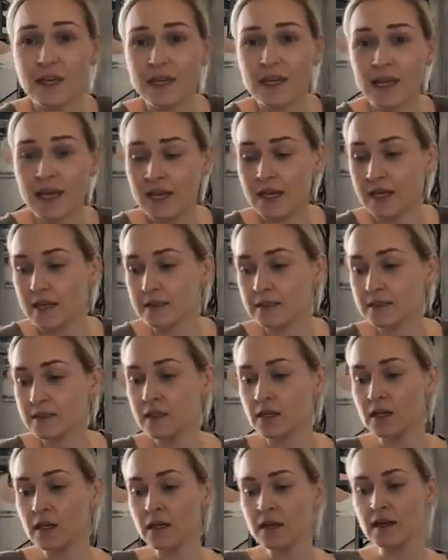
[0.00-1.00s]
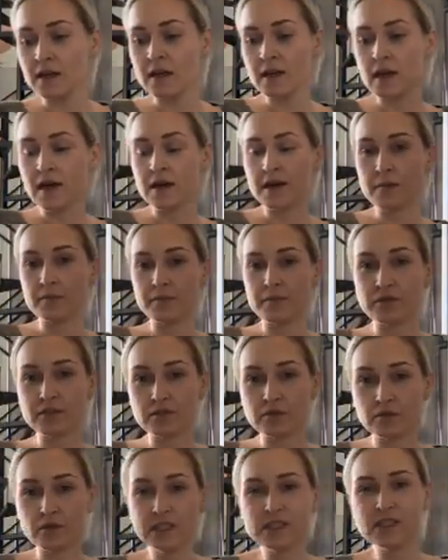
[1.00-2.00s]
And there's a
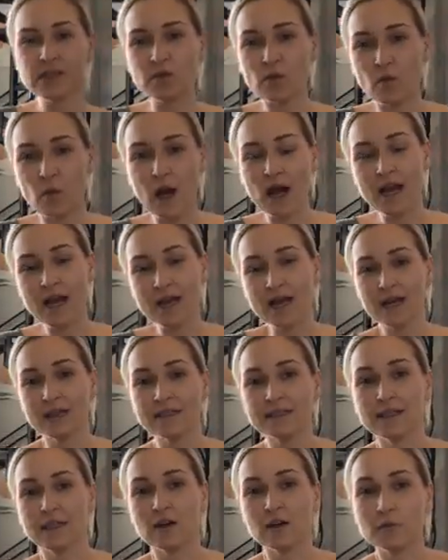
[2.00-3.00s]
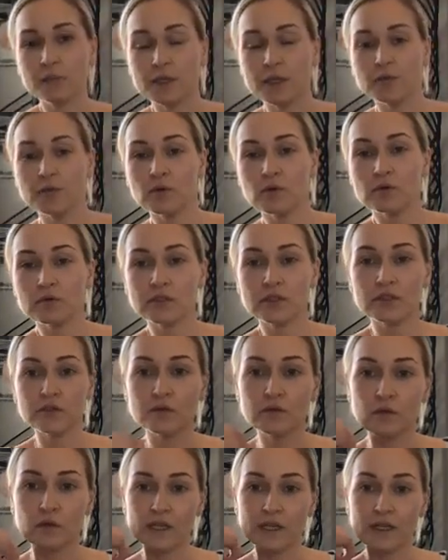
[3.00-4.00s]
reason why I tell people to
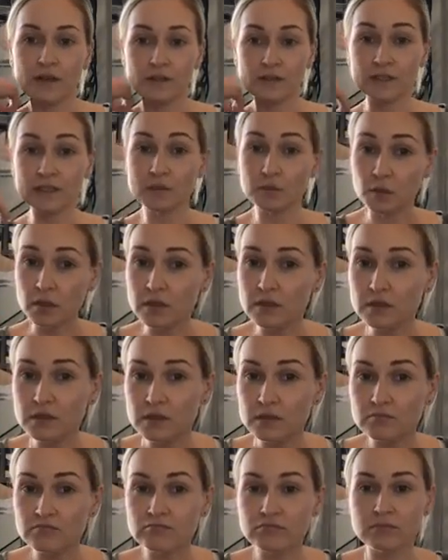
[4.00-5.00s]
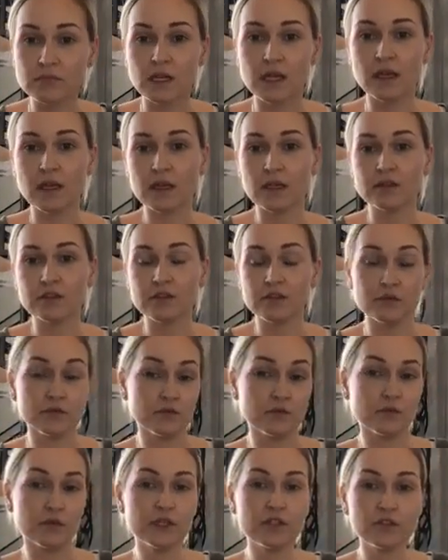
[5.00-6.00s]
read all these books. and to
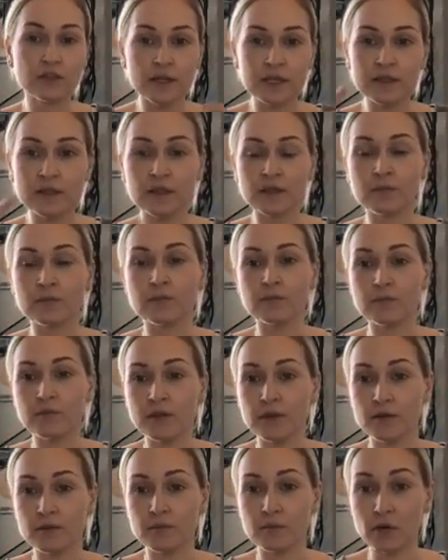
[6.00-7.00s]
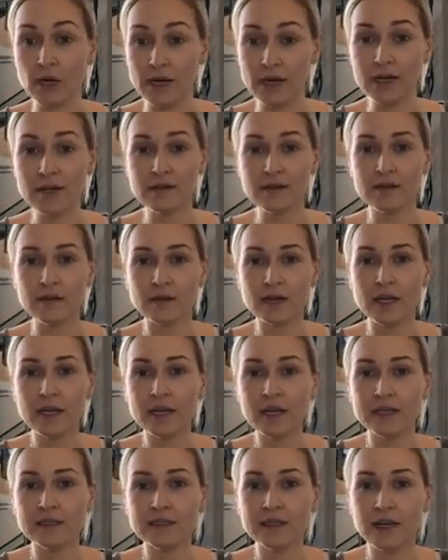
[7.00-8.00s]
retrain their brain.
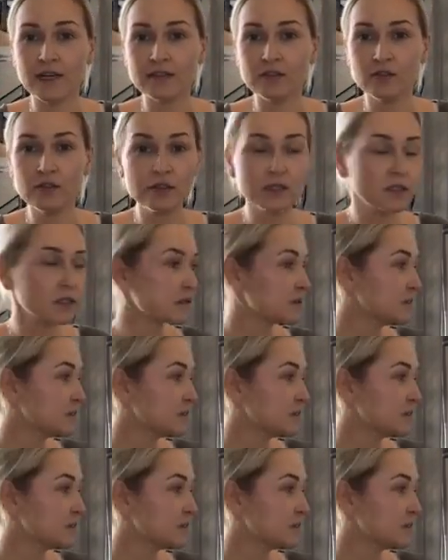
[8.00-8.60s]
Okay, I do this.